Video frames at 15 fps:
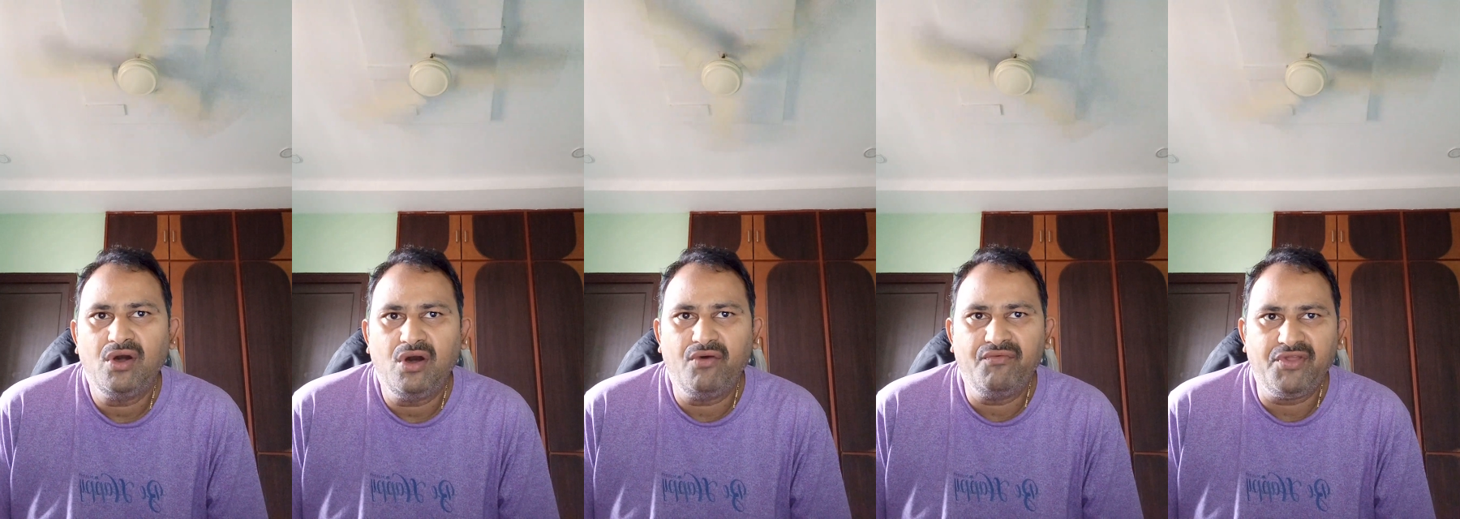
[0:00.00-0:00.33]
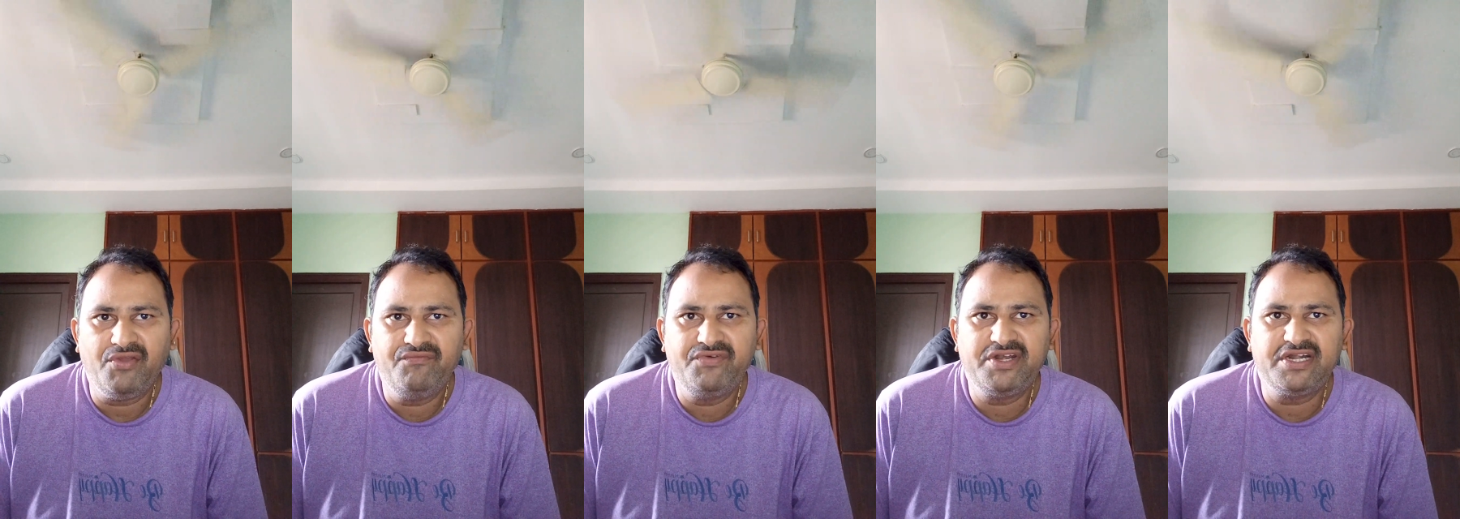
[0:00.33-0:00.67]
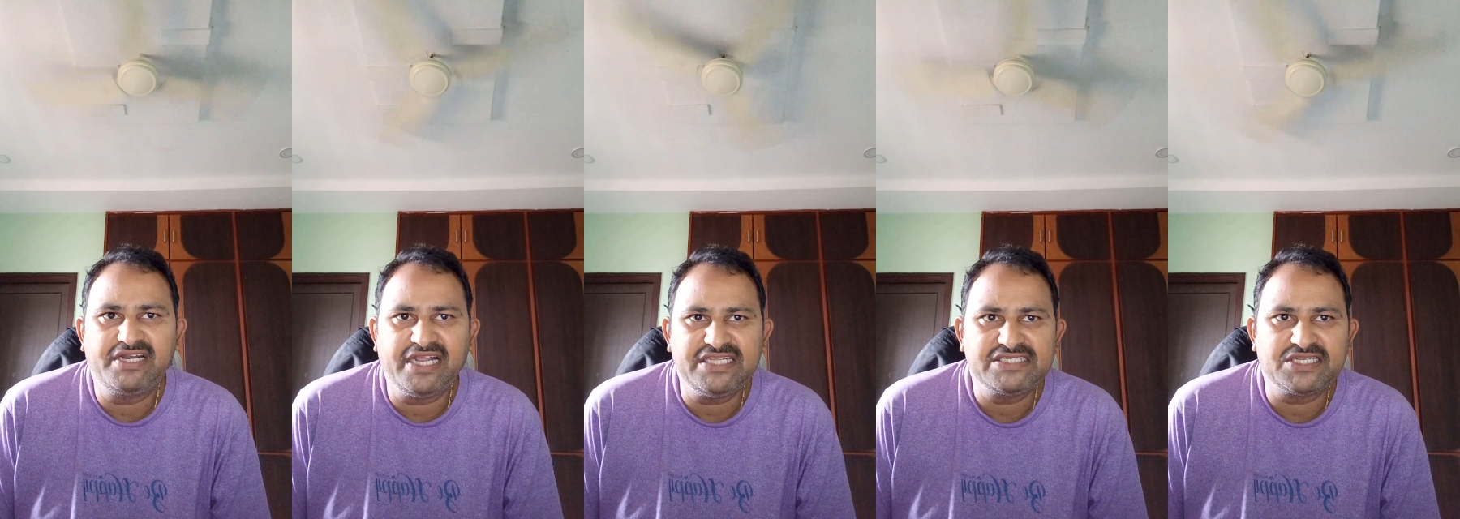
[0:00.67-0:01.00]
of every
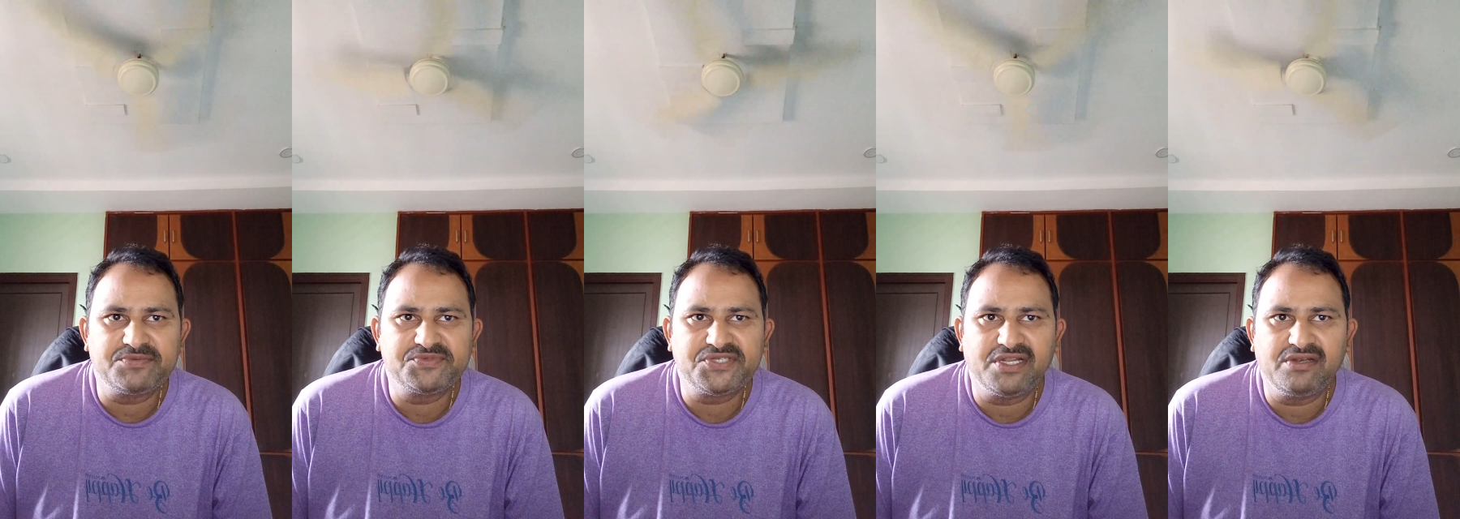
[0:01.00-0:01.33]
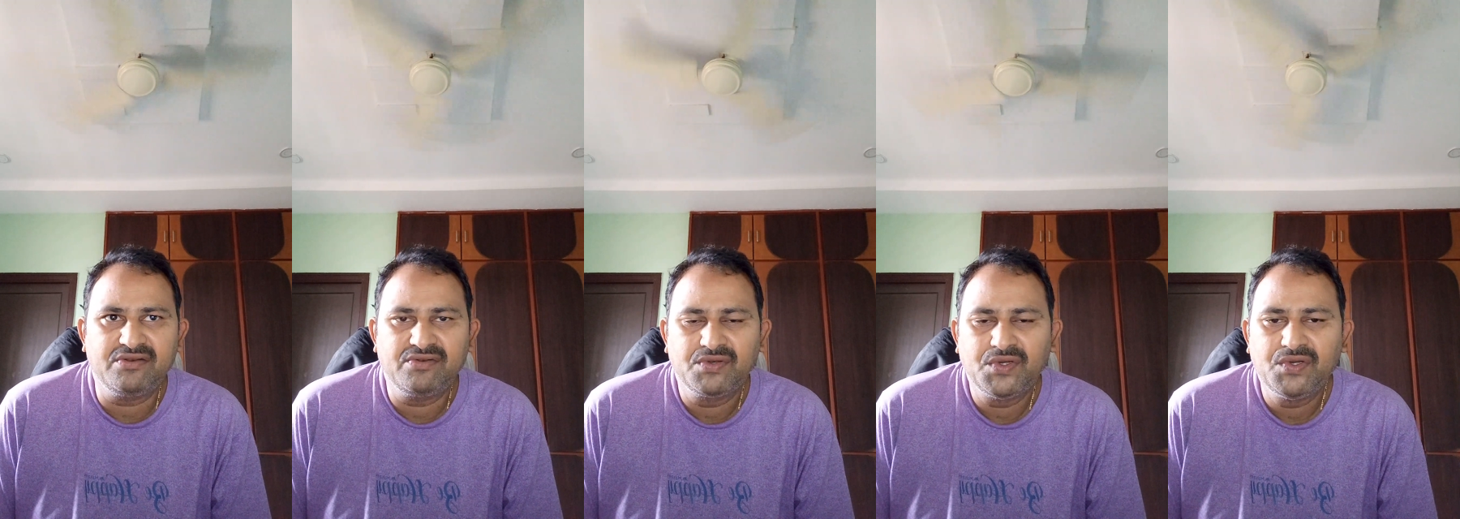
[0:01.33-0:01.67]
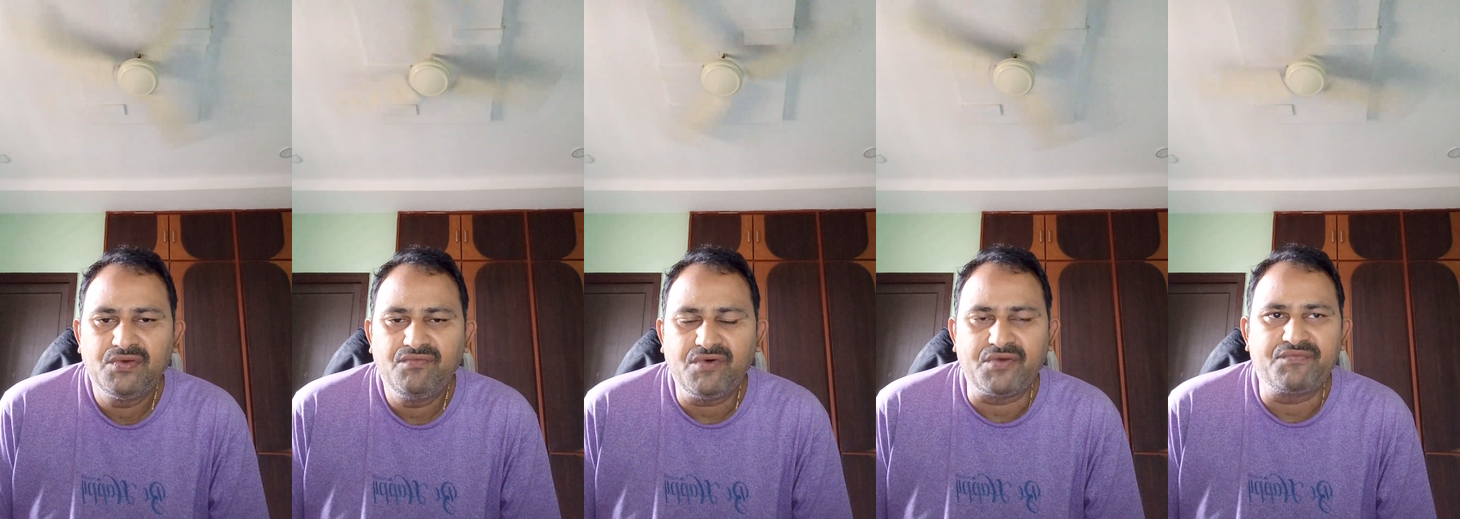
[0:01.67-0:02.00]
transcription
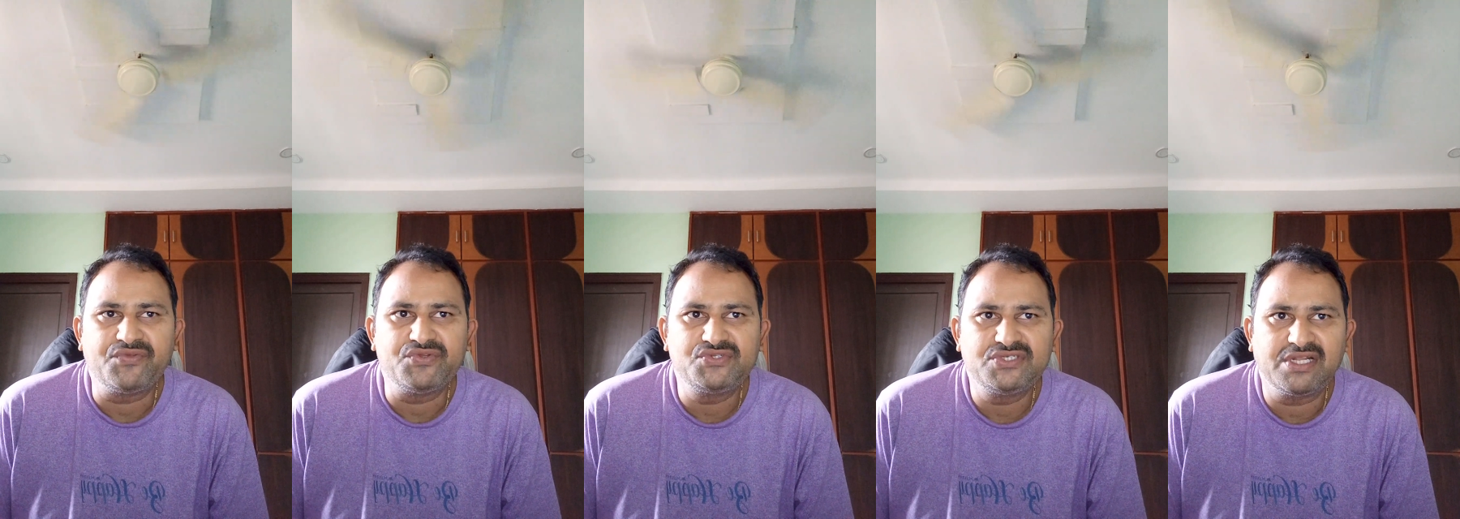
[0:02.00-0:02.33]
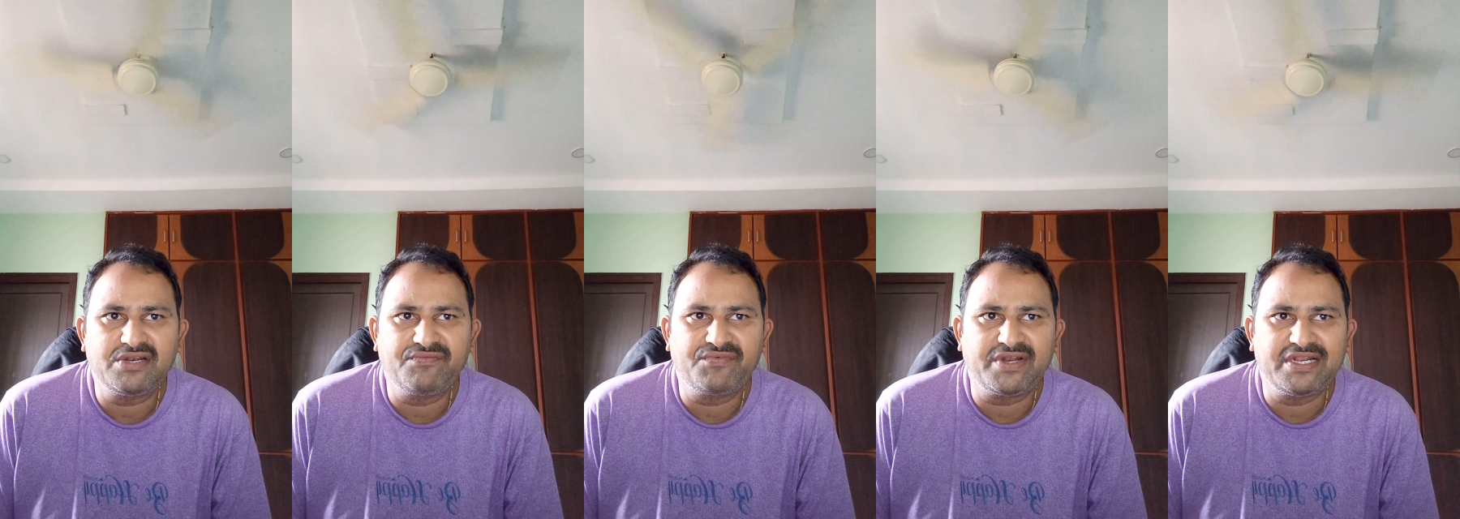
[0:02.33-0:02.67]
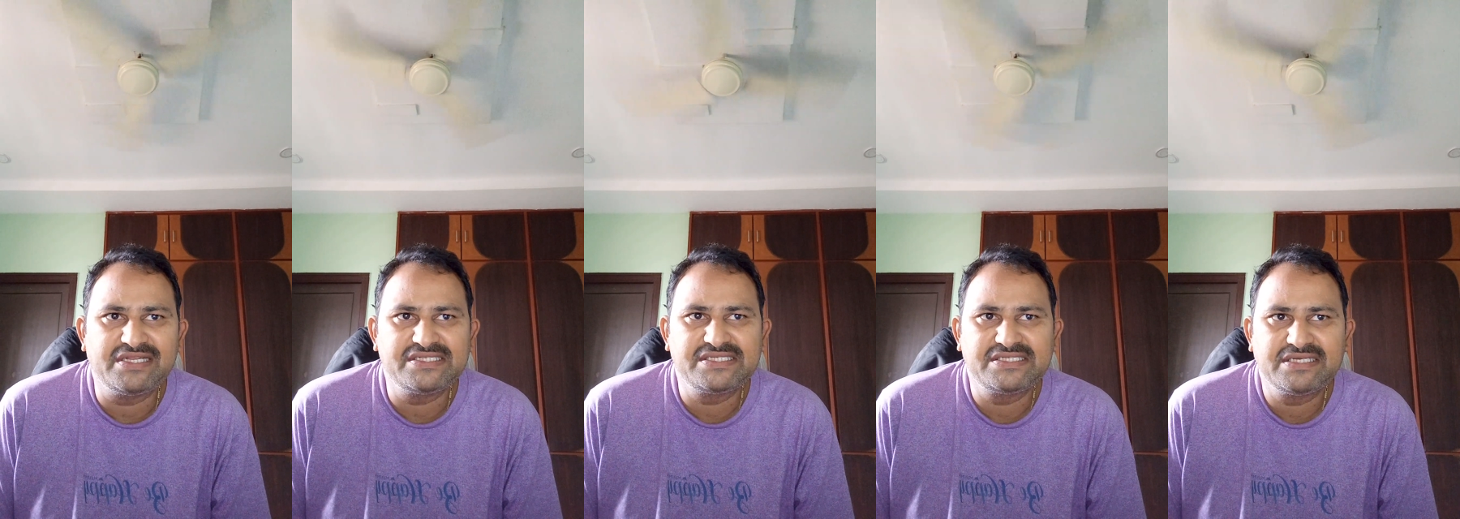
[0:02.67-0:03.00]
for future
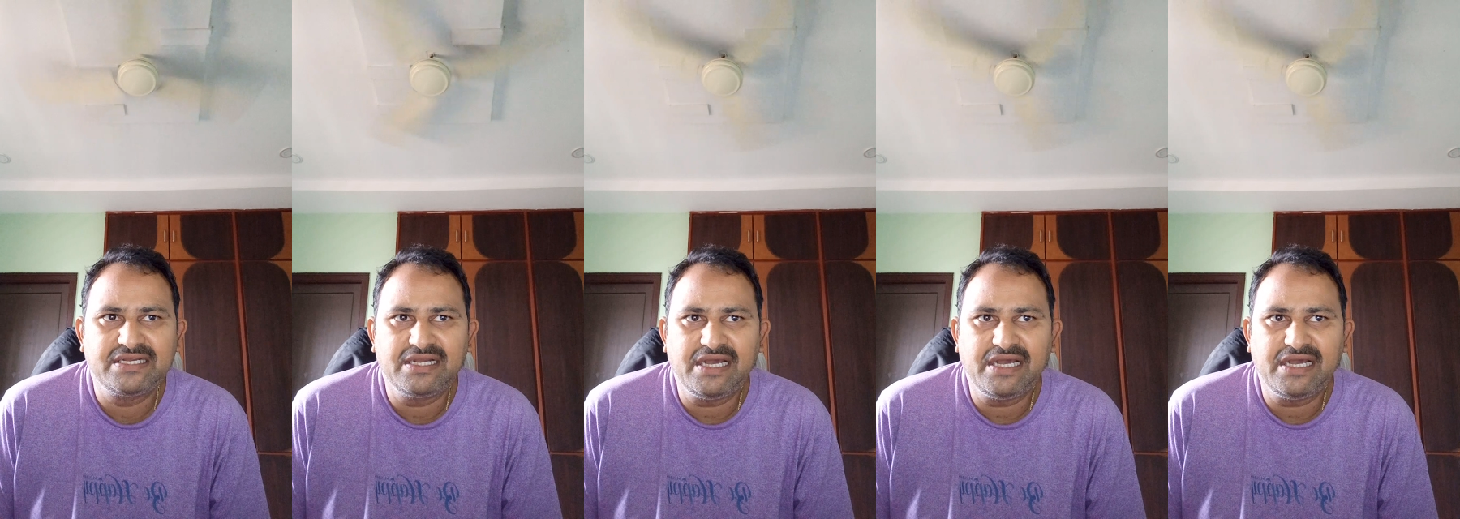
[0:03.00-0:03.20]
reference